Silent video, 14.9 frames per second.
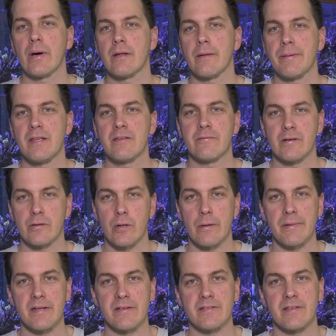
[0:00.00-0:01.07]
well a piece of
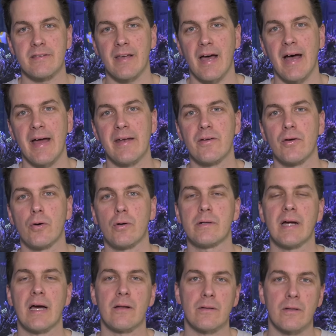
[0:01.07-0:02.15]
equipment is designed or
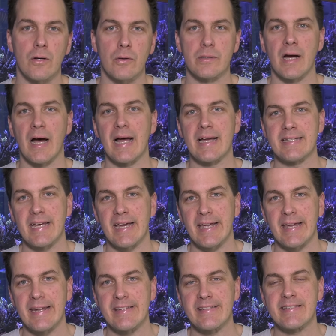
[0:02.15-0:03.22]
how low or high tech
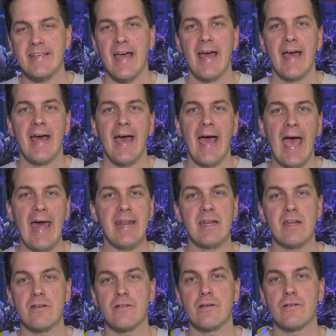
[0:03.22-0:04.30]
it is, adding
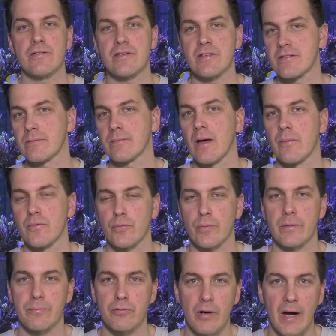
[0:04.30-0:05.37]
it to your system comes with
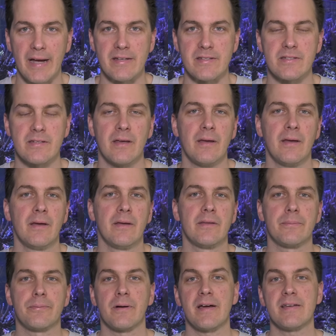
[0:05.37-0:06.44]
a price.
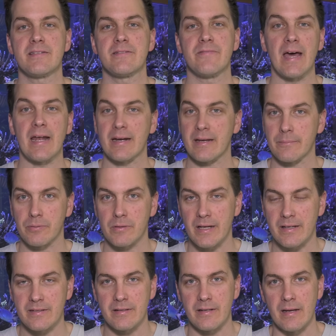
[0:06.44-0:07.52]
The price of added
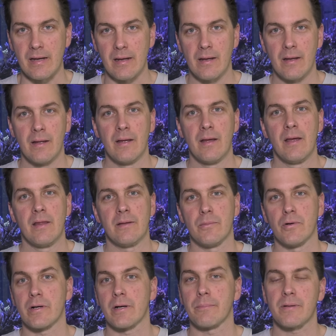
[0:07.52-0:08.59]
complexity. The
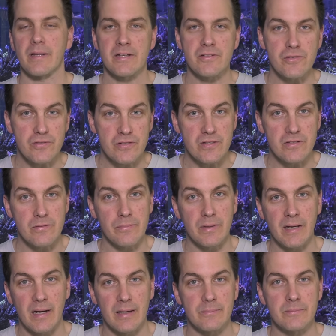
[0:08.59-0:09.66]
more complex your system
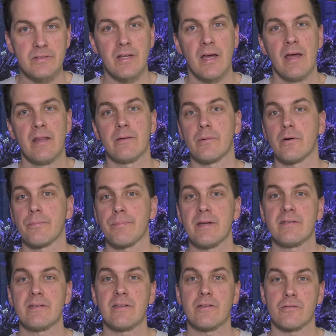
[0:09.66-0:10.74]
becomes, the more
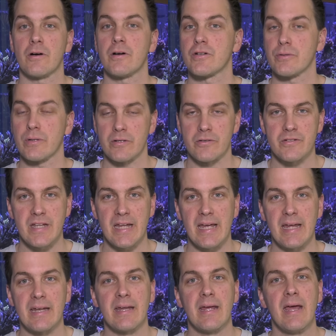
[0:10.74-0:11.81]
pieces there are to
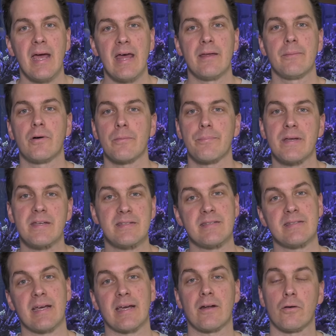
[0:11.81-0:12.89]
understand, and the more
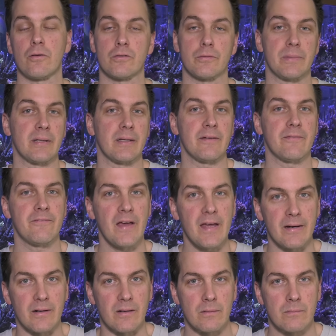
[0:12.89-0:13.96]
pieces that could ultimately
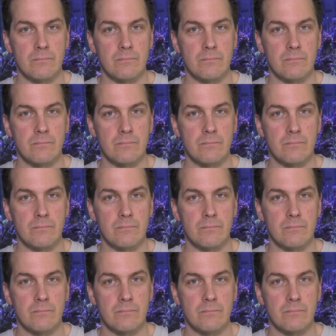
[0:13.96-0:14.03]
fail.